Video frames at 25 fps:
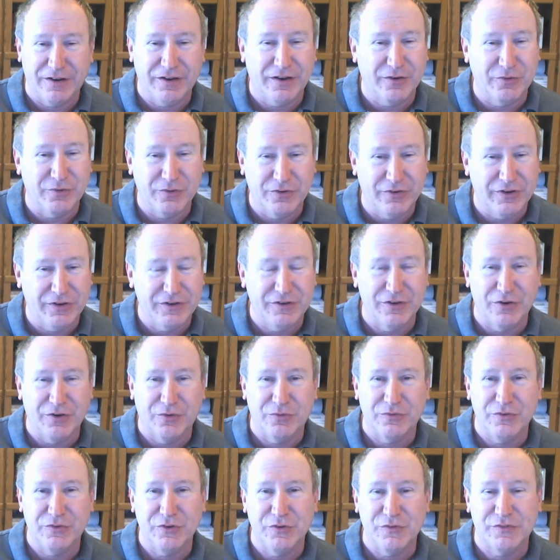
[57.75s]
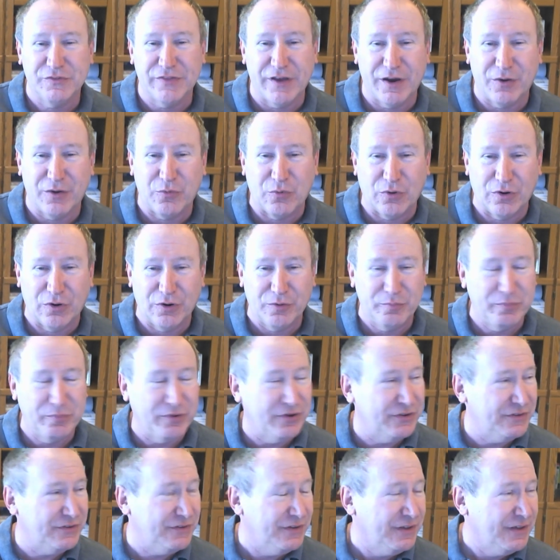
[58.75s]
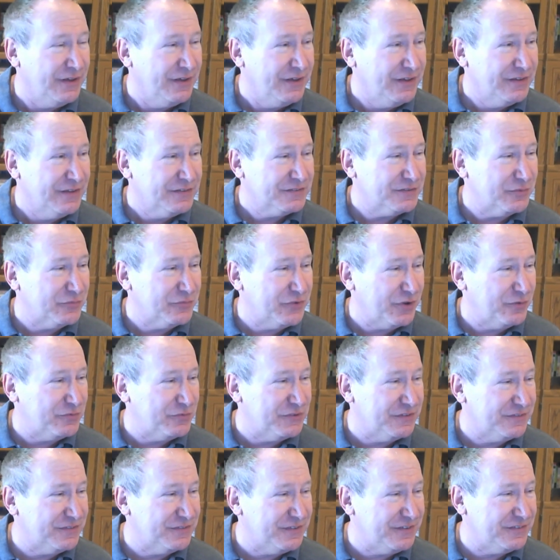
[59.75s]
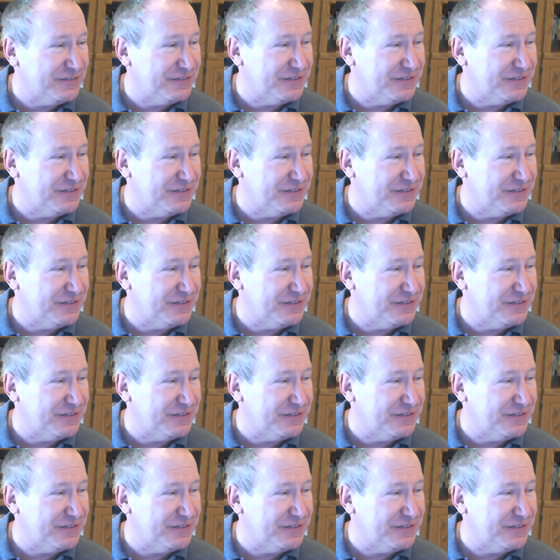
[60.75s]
I really don't use that word, but sometimes it's